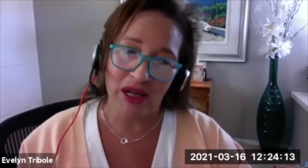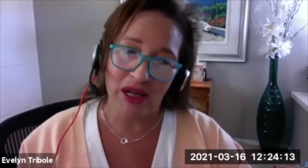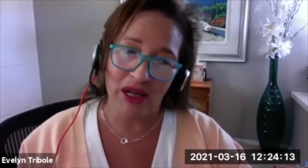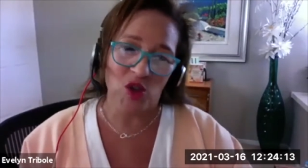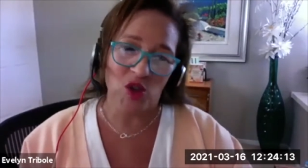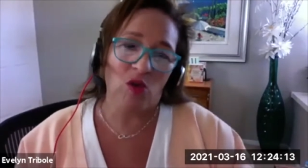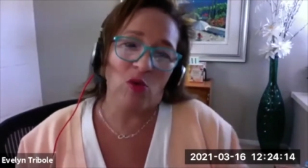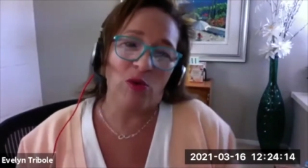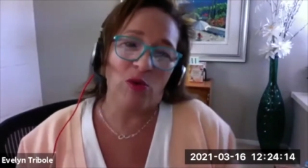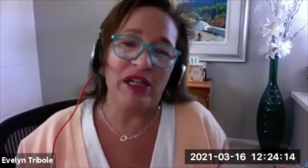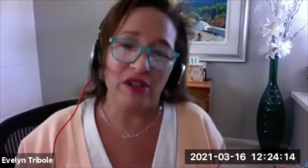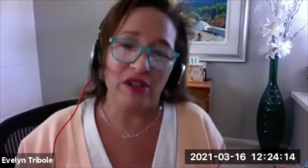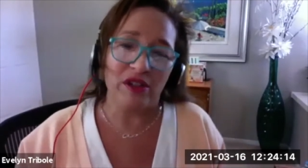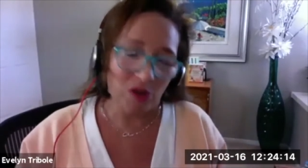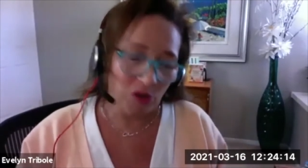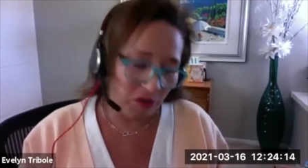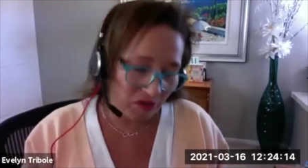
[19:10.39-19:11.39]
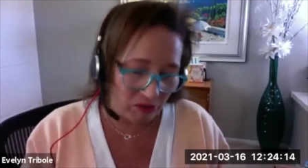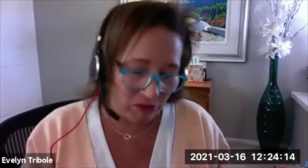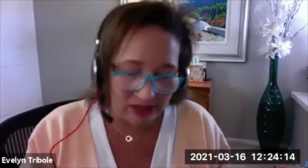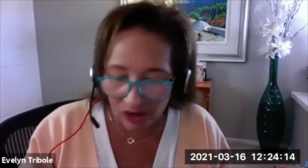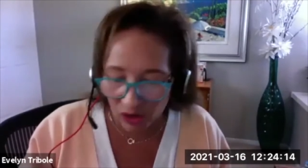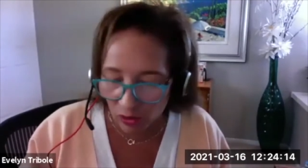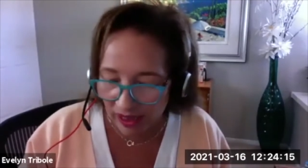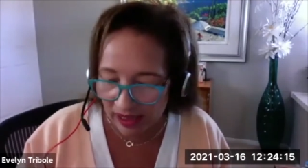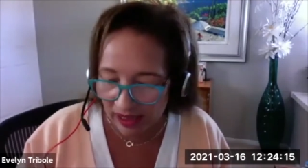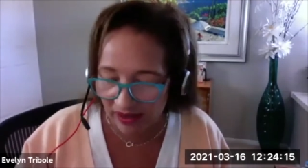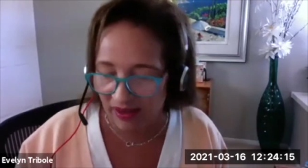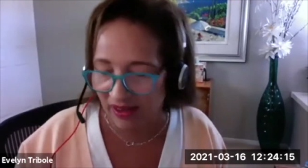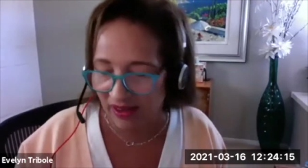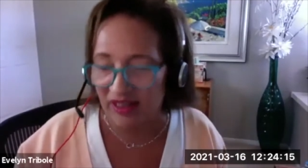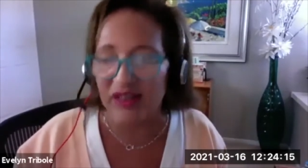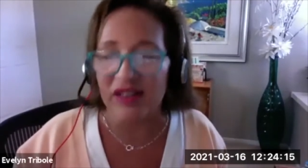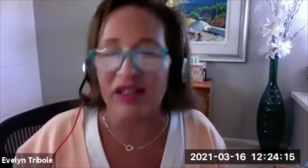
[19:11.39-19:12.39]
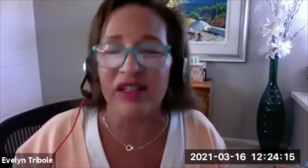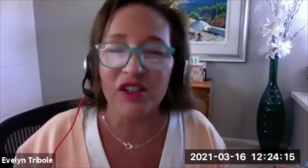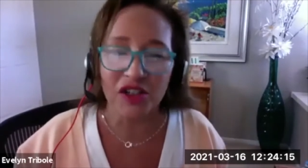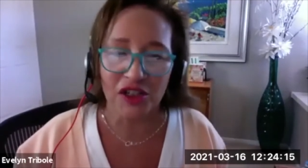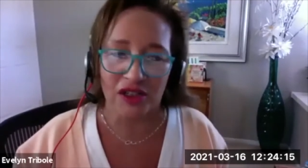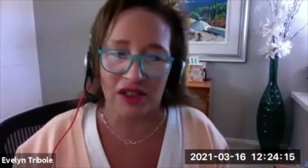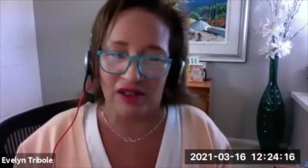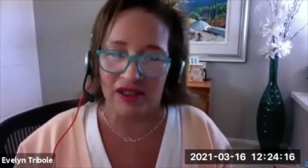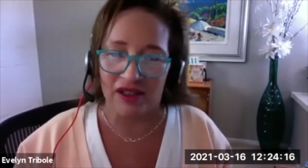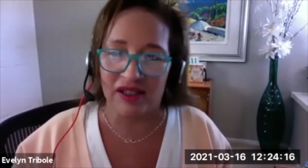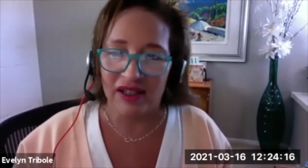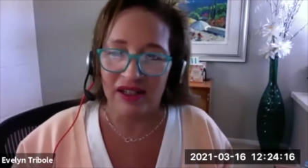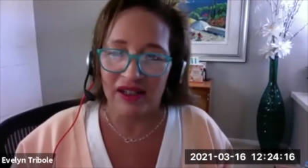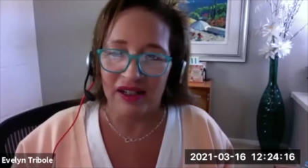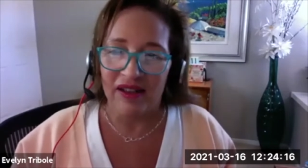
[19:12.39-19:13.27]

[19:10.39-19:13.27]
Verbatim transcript: And so what we can do is we can create the conditions